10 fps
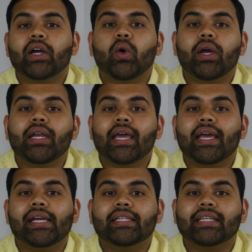Coin
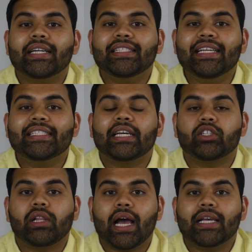is a
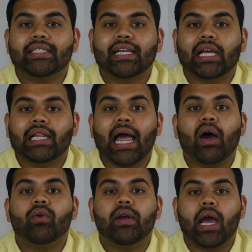decentralized
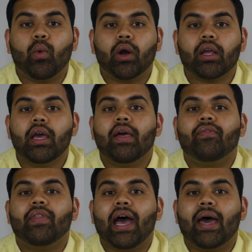cloud network
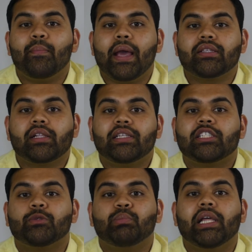that basically
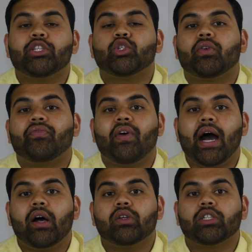splits your
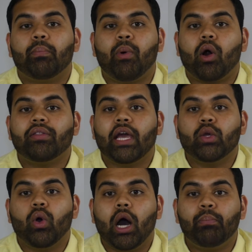files apart that
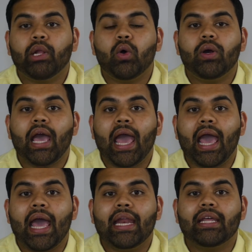you upload
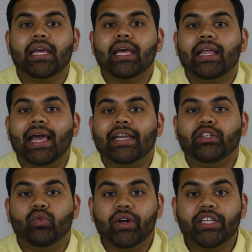and
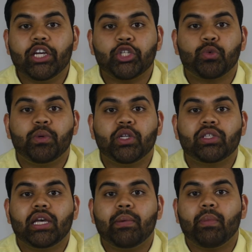it
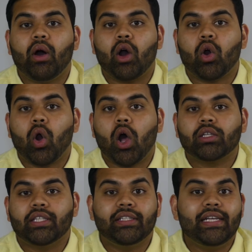redistributes them
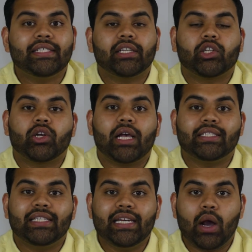across the
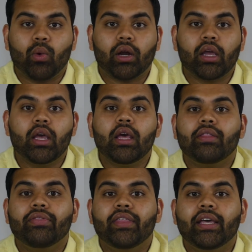decentralized network.
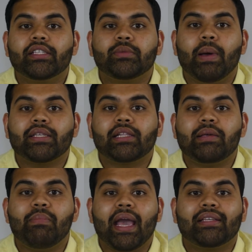This
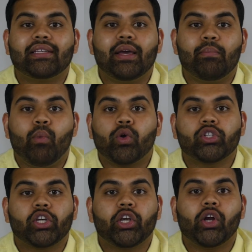basically makes it more
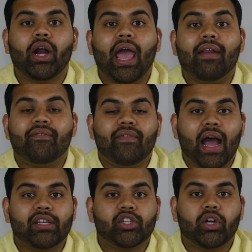secure and
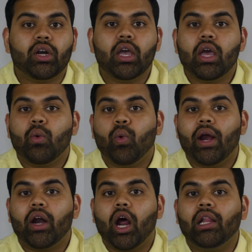faster
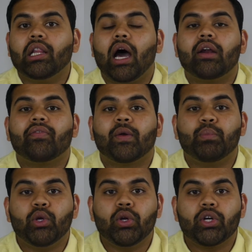where a lot of
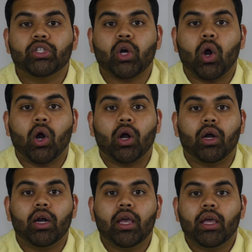computers
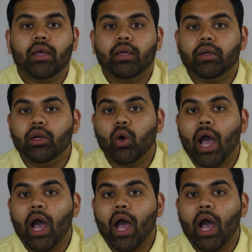are you know